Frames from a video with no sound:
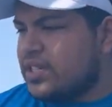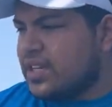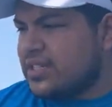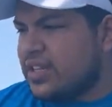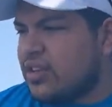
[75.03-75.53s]

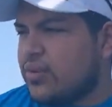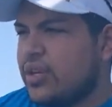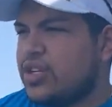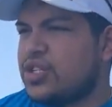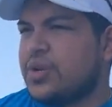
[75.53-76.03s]
That's not the way
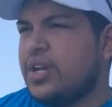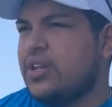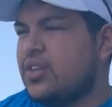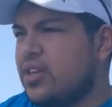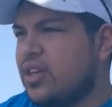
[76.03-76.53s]
to treat
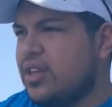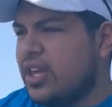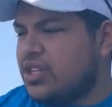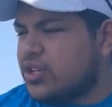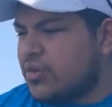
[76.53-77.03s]

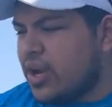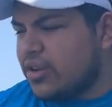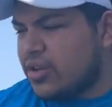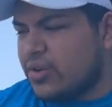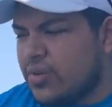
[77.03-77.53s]
nature around
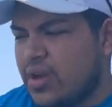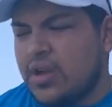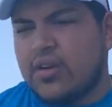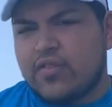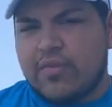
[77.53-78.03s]
you,
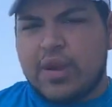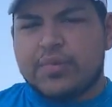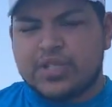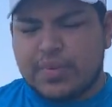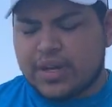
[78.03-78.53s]
from my
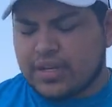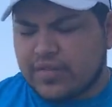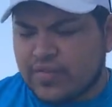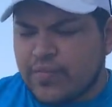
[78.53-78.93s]
perspective.